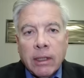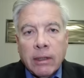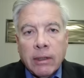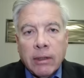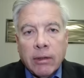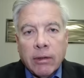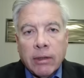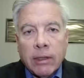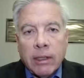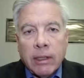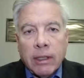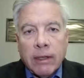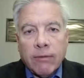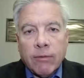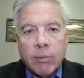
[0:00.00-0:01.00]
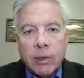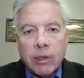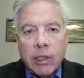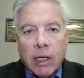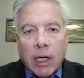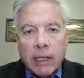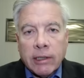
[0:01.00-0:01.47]
you know, the infamous
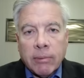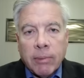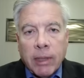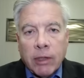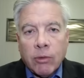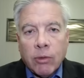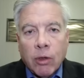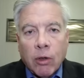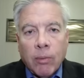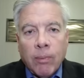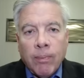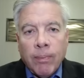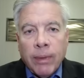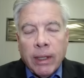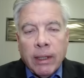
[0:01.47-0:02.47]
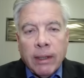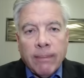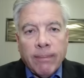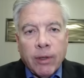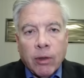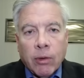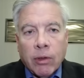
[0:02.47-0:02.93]
Gaza Metro,
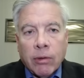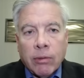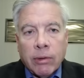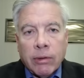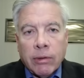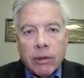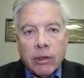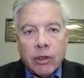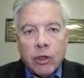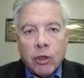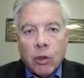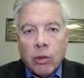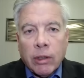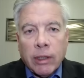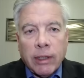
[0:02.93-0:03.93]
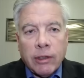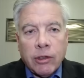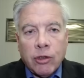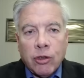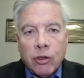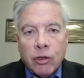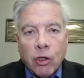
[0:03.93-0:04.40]
there are surely
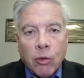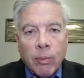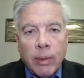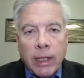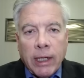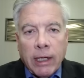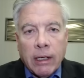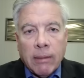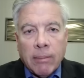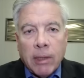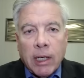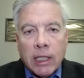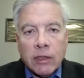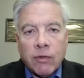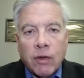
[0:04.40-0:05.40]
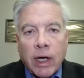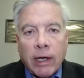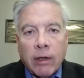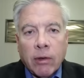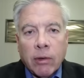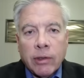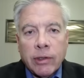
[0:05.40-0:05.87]
so many Hamas
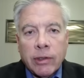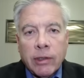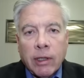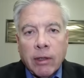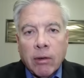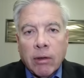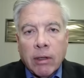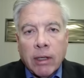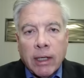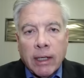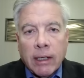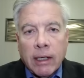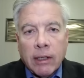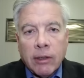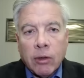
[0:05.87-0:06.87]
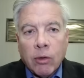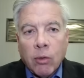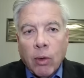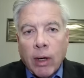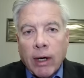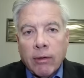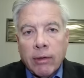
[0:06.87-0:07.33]
fighters that are
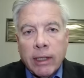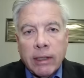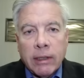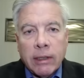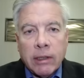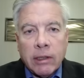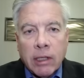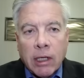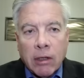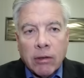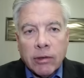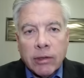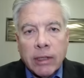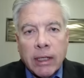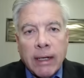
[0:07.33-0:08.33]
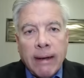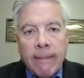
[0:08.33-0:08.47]
underground, hidden in tunnels.